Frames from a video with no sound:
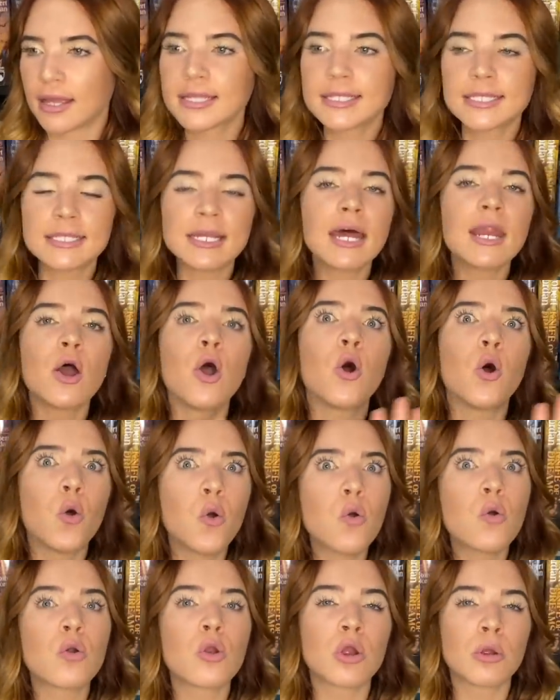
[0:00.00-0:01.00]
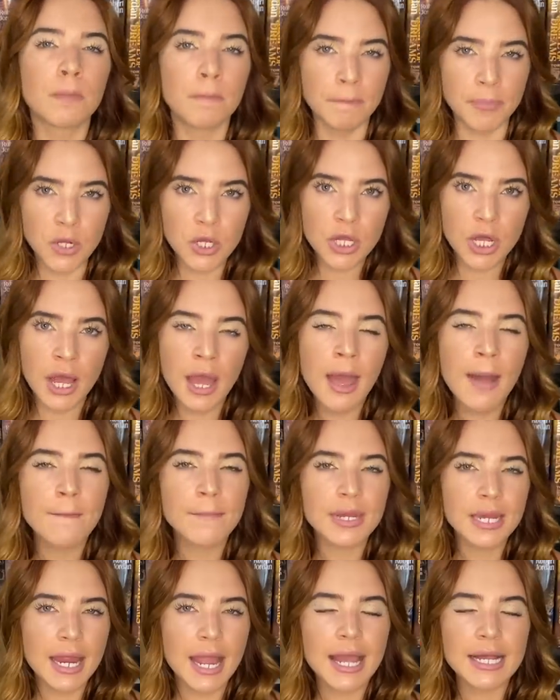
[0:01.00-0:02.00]
It's not a horror book,
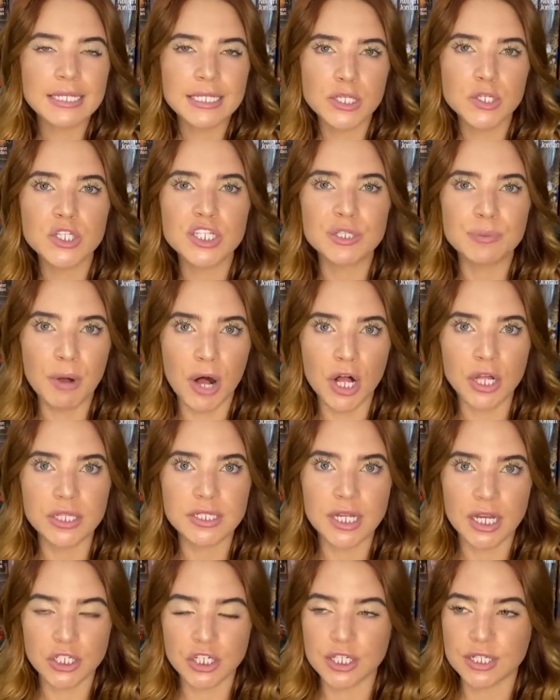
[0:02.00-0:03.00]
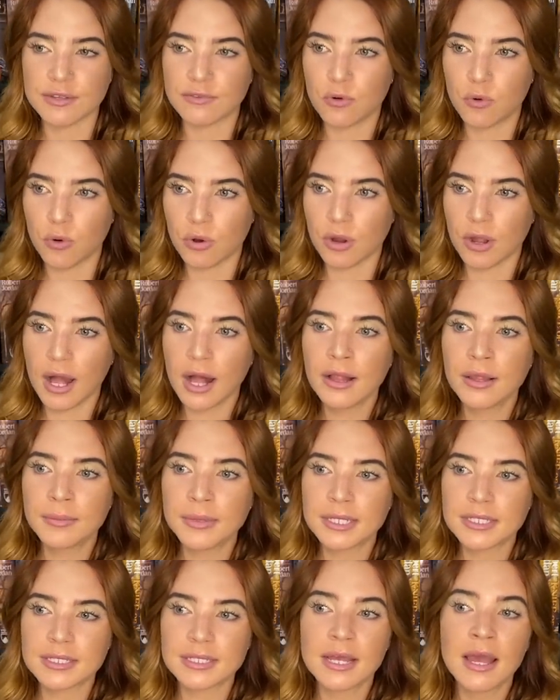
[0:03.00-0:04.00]
but it has those small touches of horror
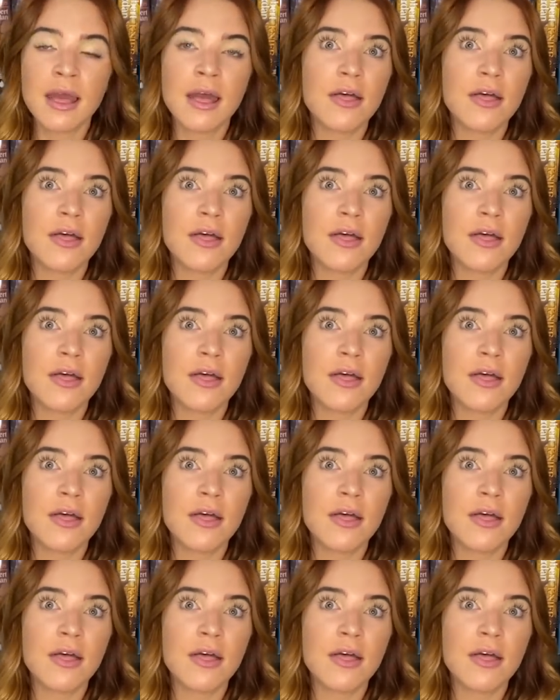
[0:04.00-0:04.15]
elements